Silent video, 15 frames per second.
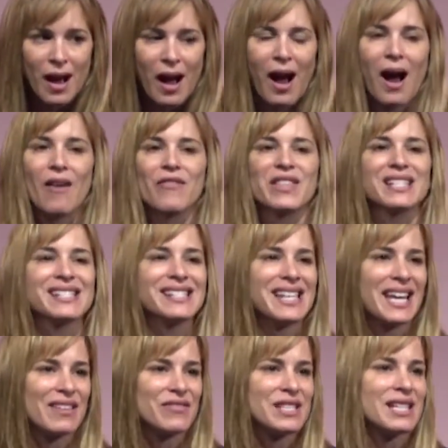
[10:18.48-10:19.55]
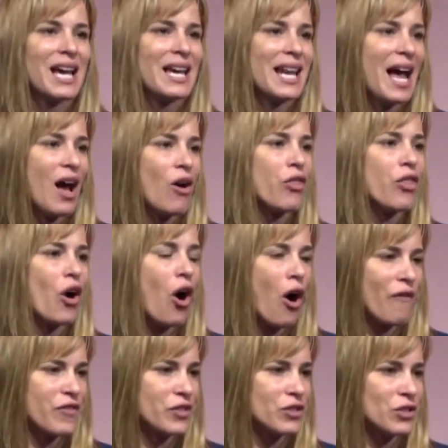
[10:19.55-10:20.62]
of the safety and health
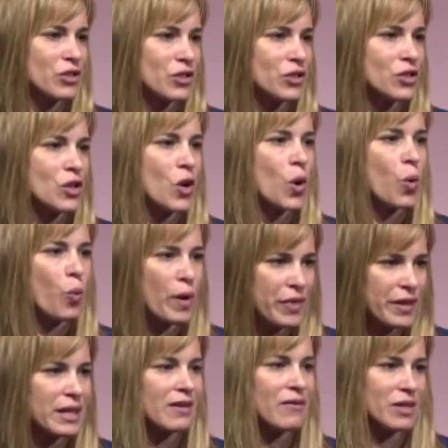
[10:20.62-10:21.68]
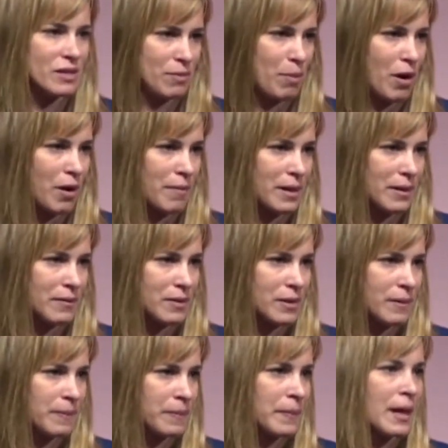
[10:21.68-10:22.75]
officers with a given department,
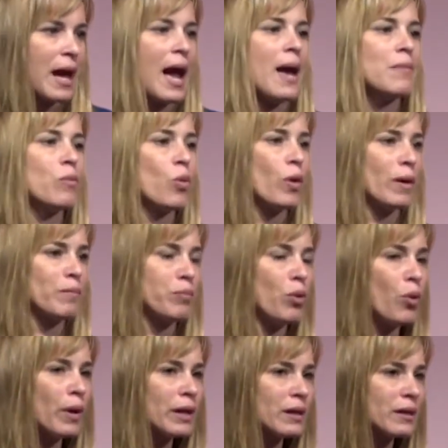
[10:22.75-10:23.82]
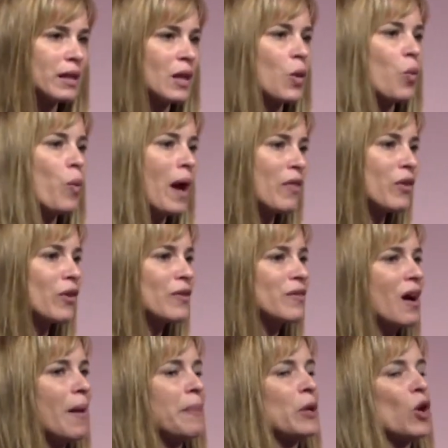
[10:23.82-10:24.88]
and more importantly, whether or
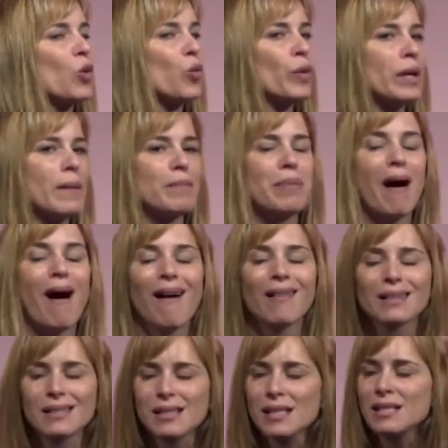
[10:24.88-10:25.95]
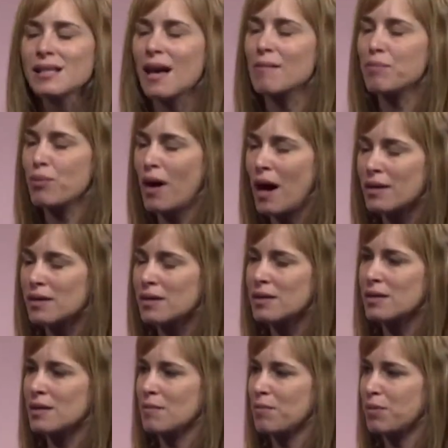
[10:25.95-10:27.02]
not there are written policies and practices
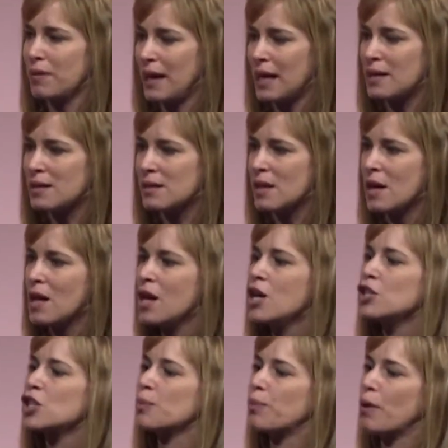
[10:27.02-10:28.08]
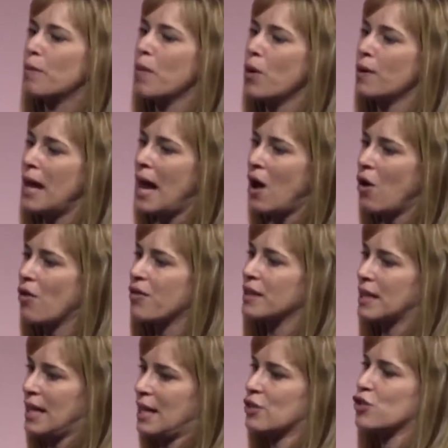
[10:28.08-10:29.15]
in place to promote health and
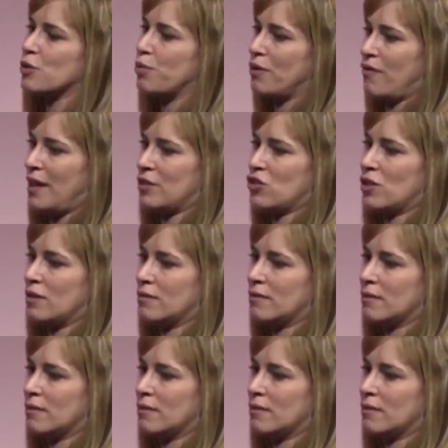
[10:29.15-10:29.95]
cancer prevention.